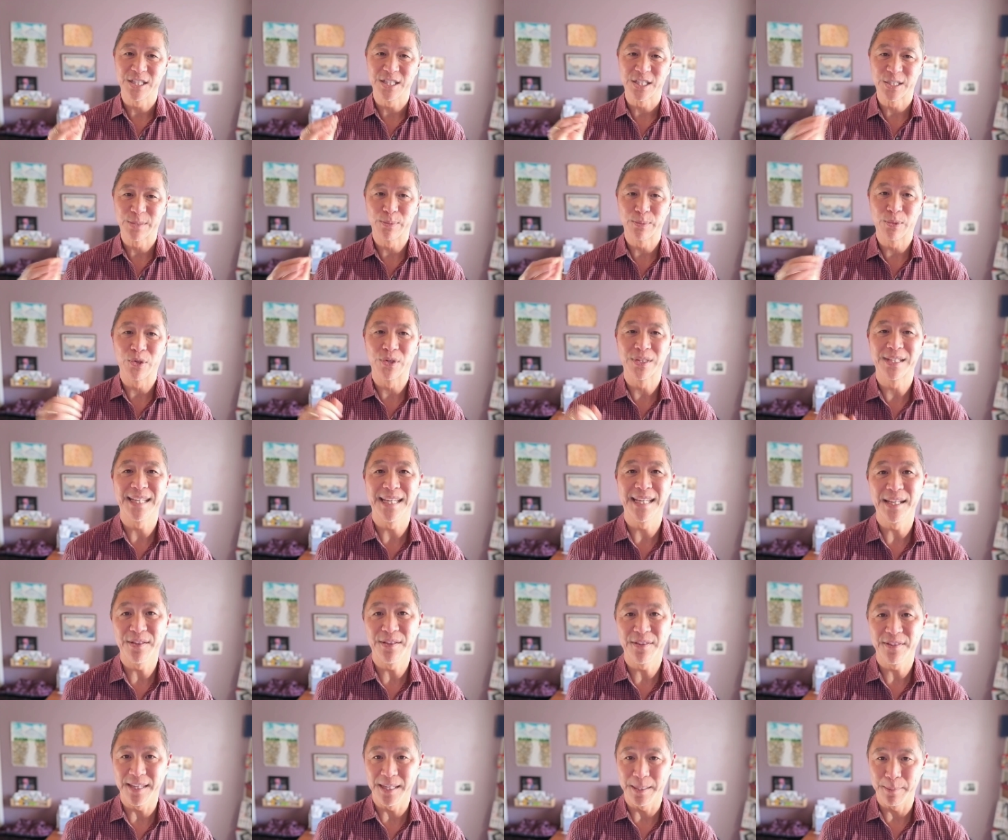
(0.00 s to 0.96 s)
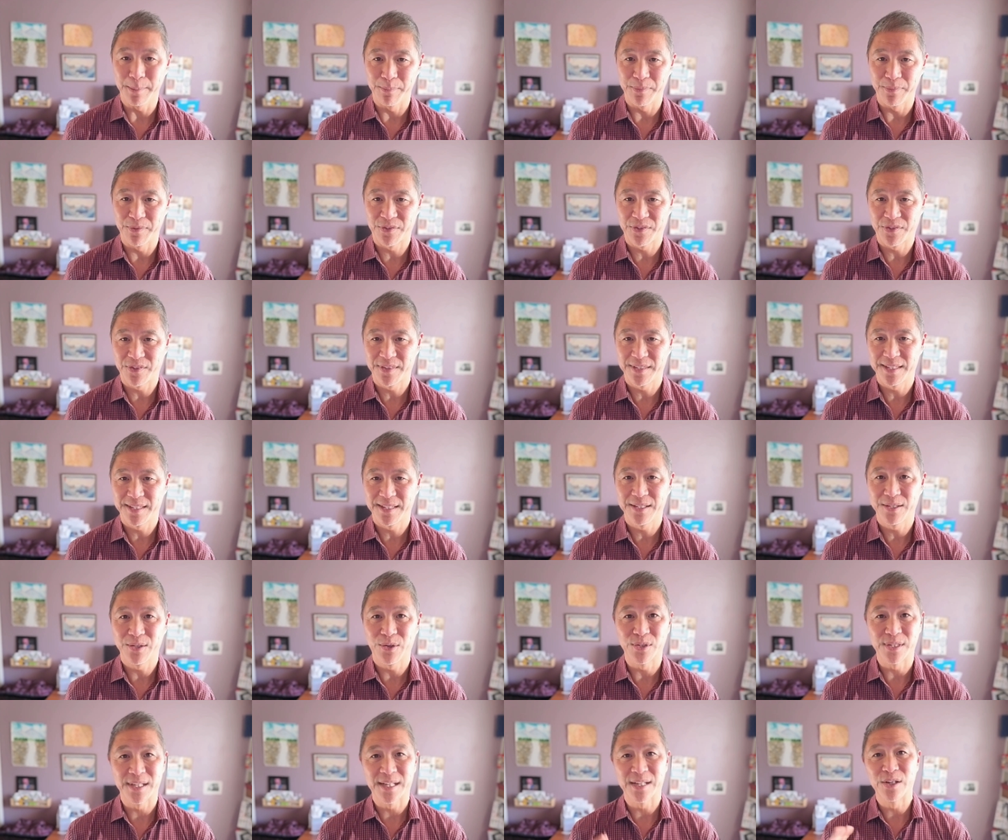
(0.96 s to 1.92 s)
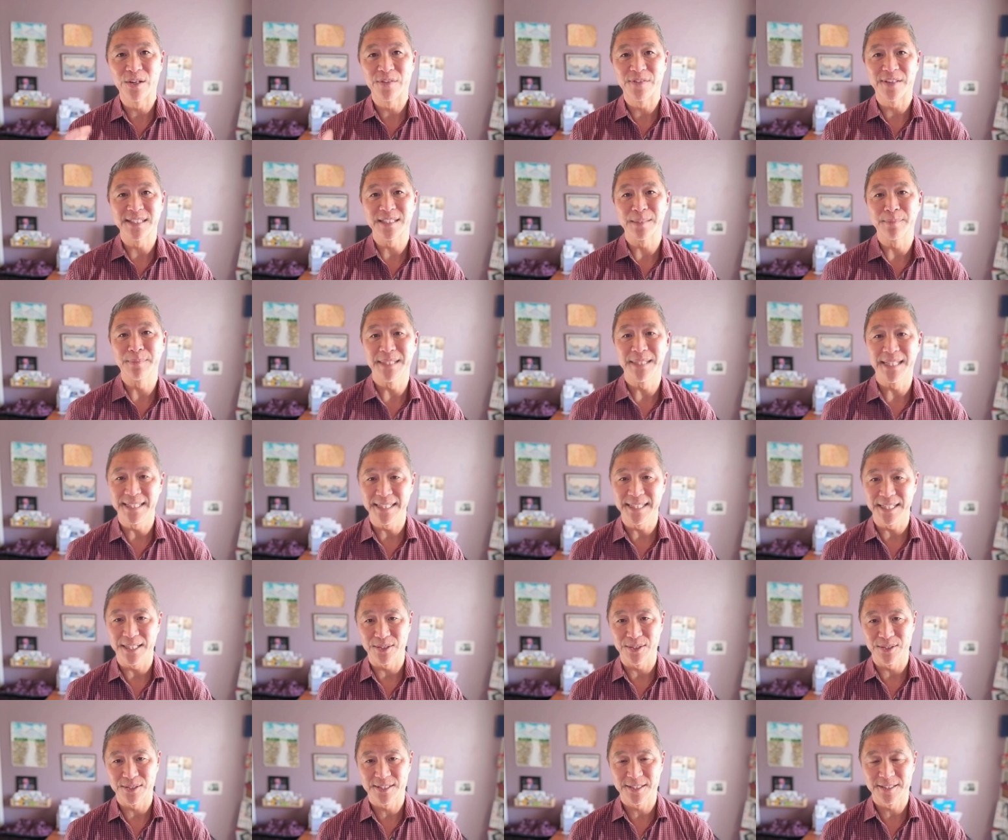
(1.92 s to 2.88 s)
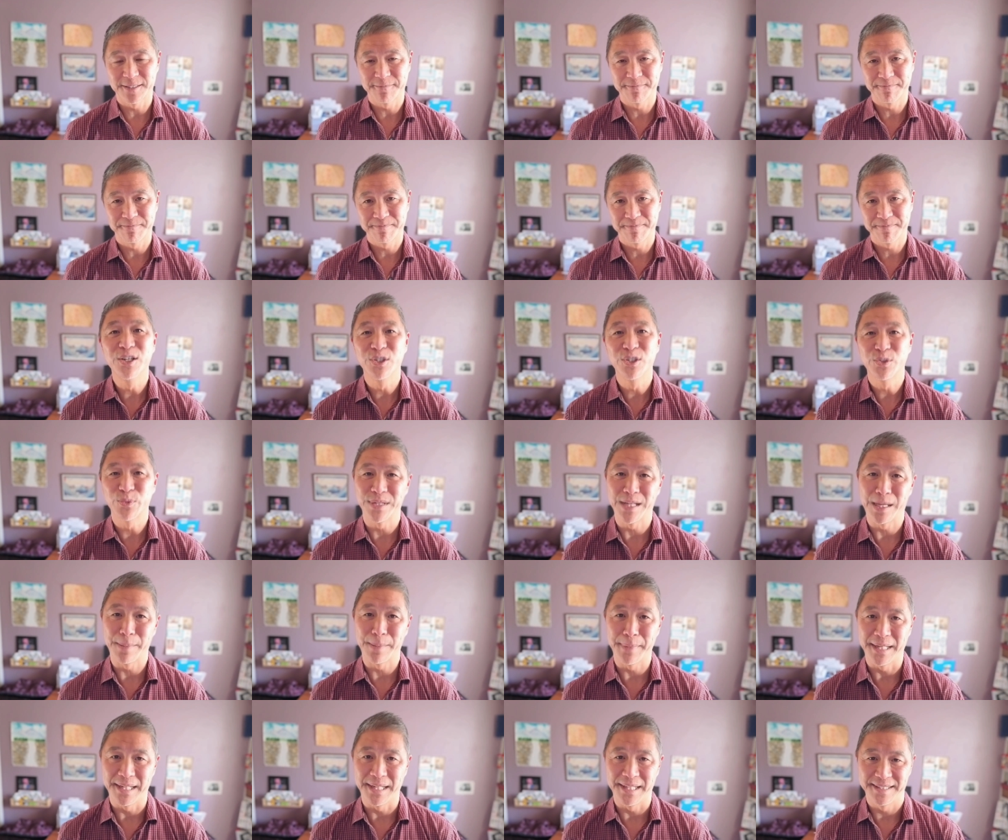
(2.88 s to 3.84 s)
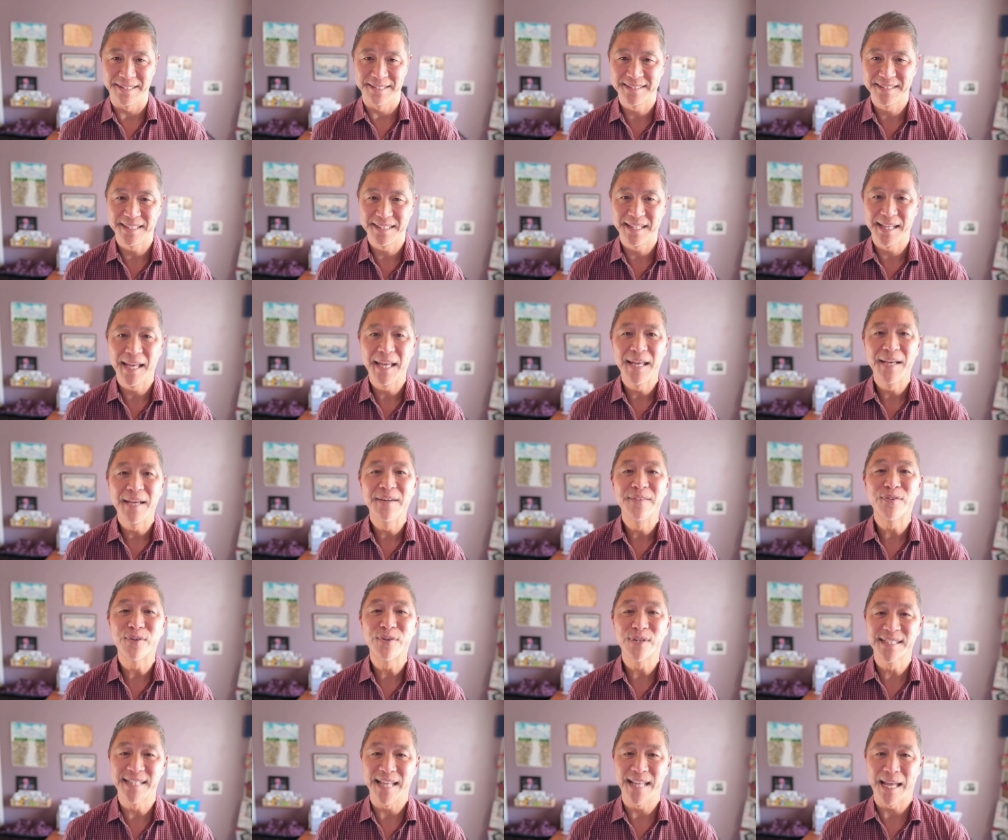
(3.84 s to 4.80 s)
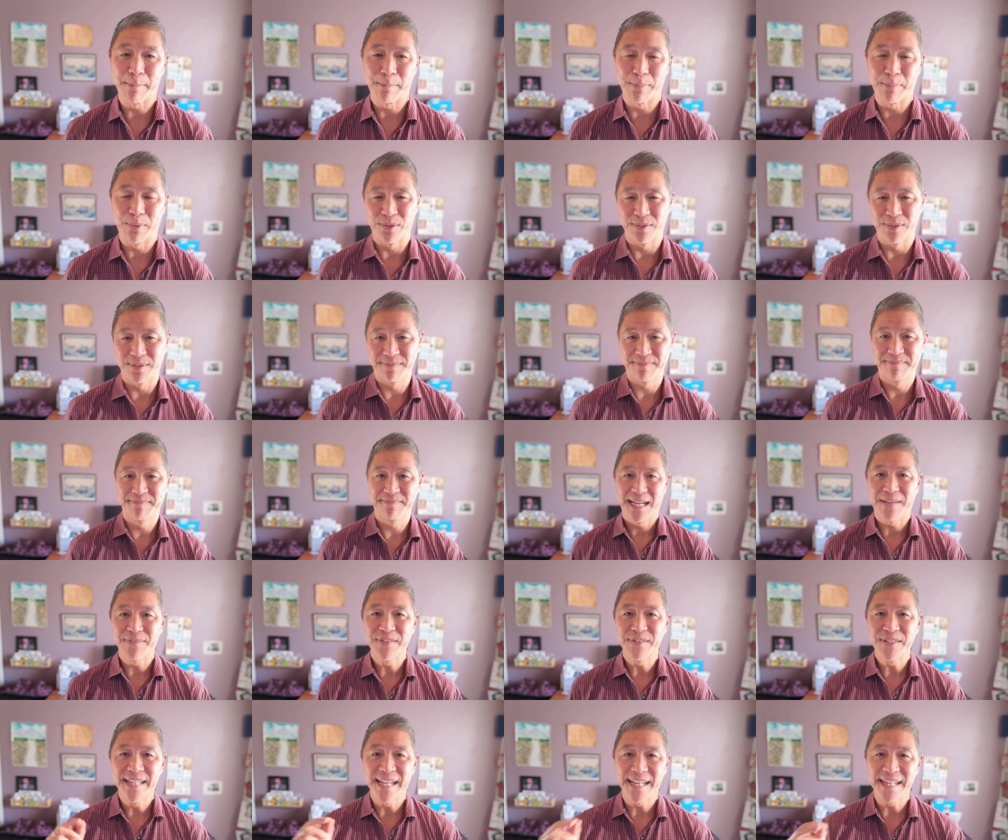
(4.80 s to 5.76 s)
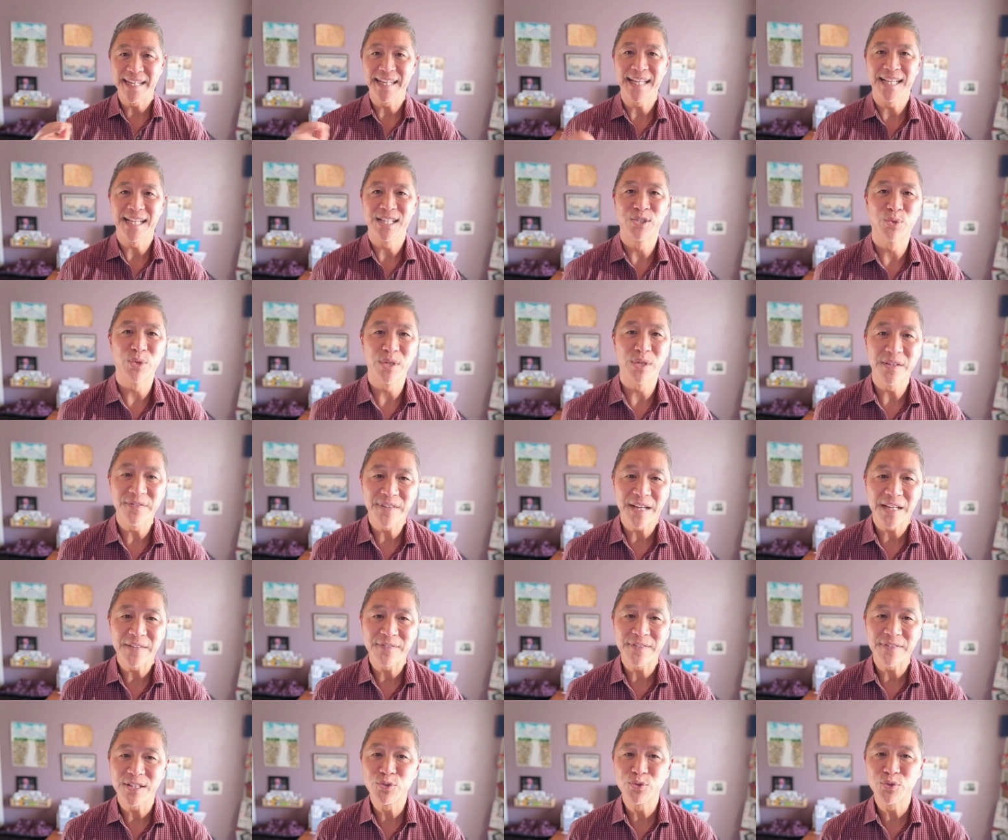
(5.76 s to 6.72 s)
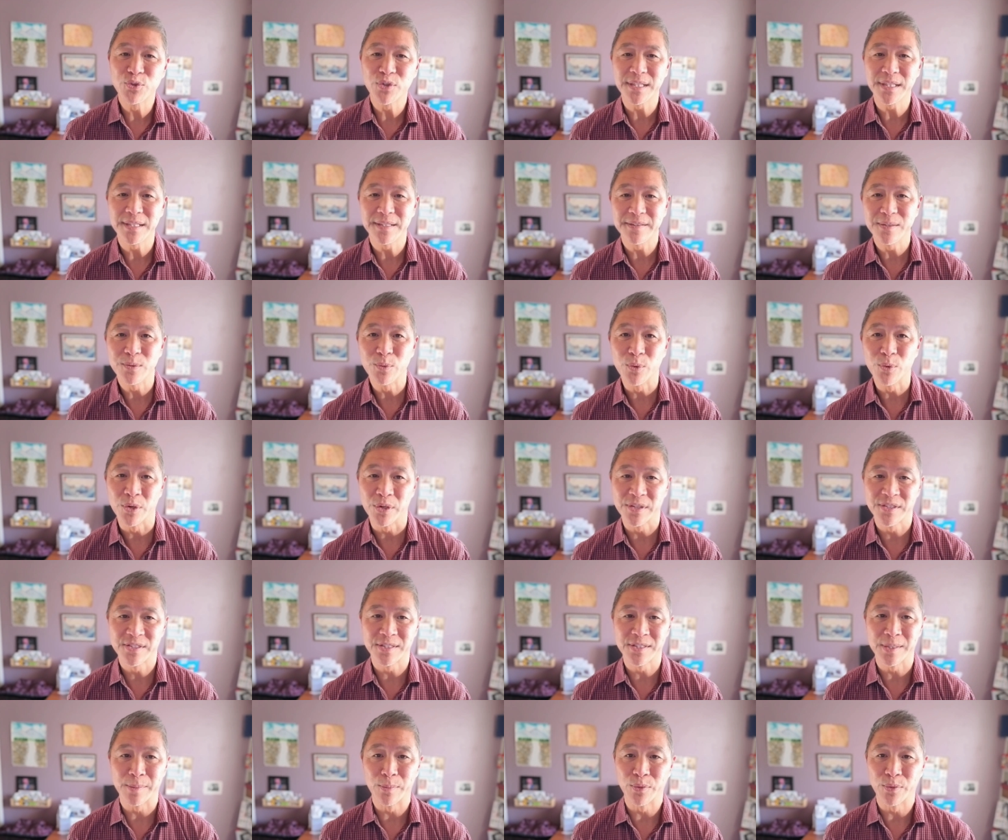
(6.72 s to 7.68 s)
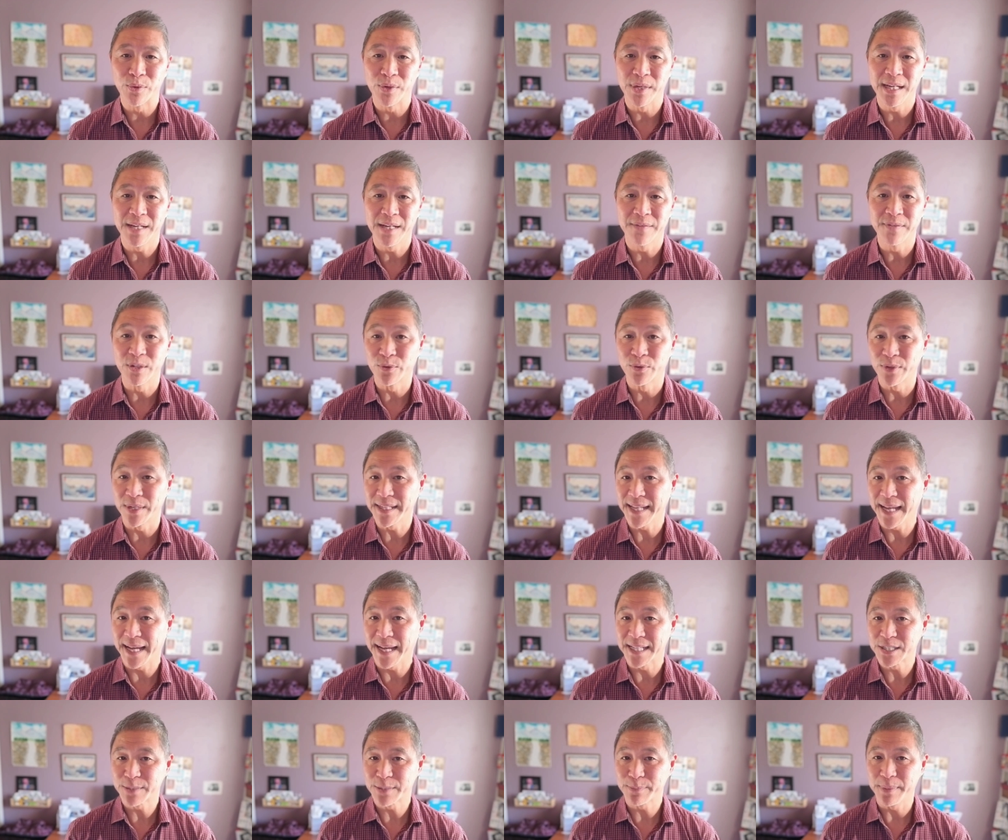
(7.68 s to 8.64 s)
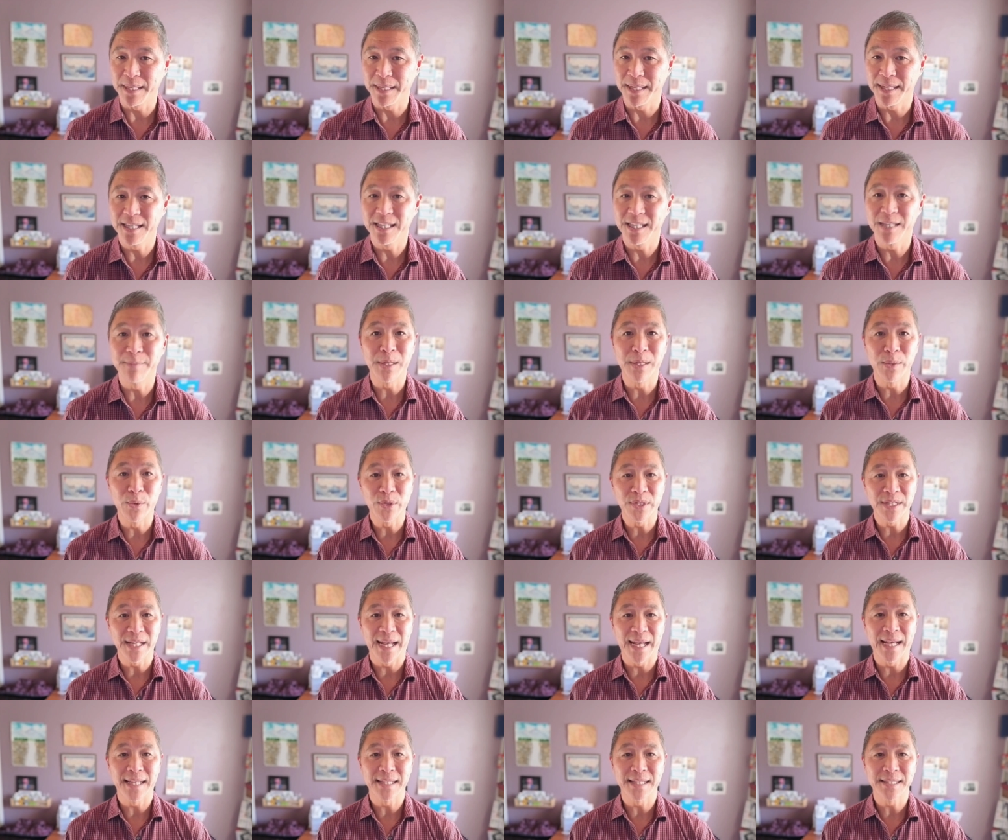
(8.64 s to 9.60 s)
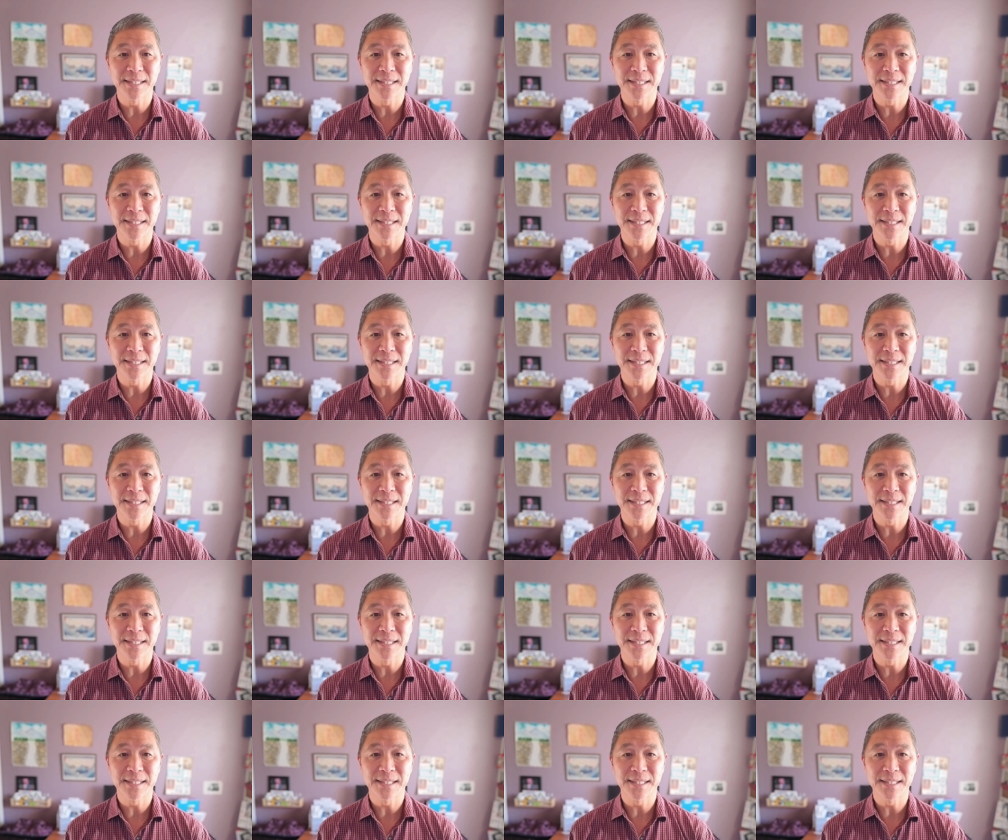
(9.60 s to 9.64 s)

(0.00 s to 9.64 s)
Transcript: to explore key themes or to clarify some details. Here's what I mean. For example, after getting a 2,500 word summary of The Great Gatsby, you might want to